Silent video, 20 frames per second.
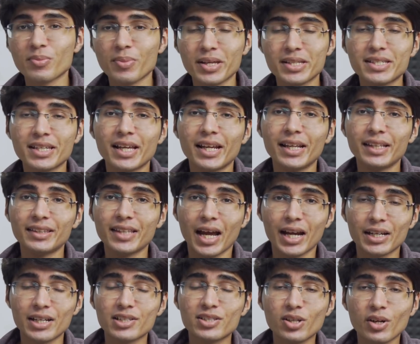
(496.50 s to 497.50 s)
So basically
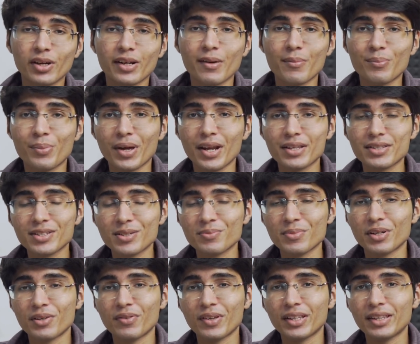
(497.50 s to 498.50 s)
that is your comparison
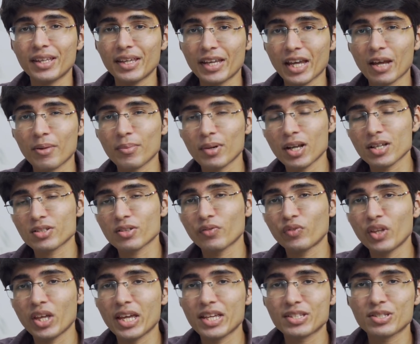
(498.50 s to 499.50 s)
between the cameras
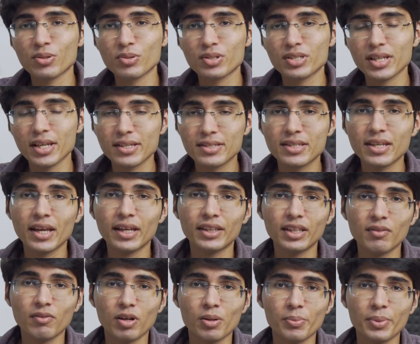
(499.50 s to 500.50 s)
of the Asus 6Z
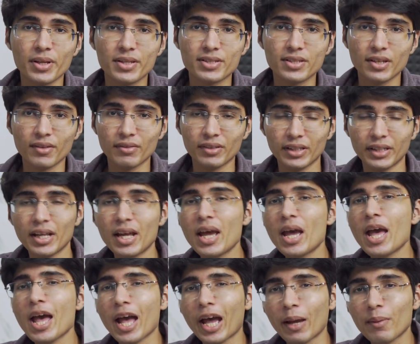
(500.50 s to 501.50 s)
and the OnePlus 7.
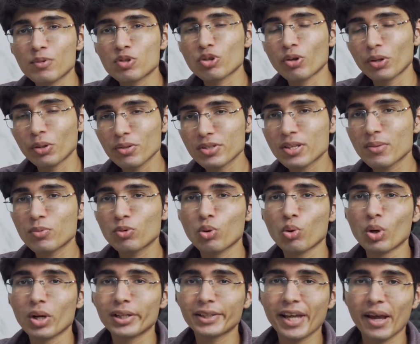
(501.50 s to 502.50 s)
I'm showing you some
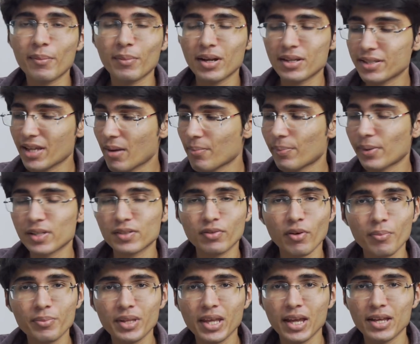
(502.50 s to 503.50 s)
Google camera samples
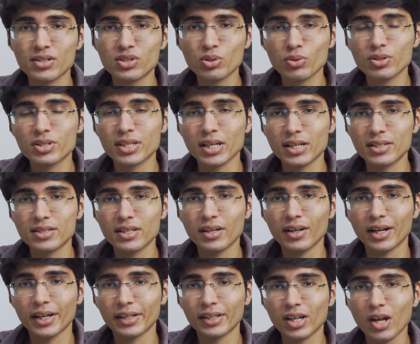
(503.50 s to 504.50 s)
from the Asus
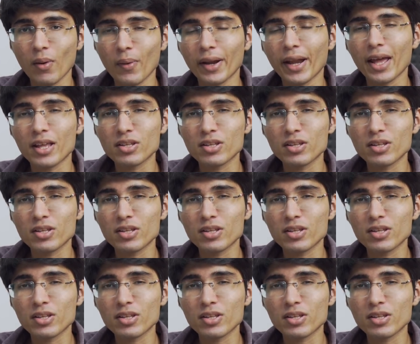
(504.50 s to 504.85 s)
6Z right now, and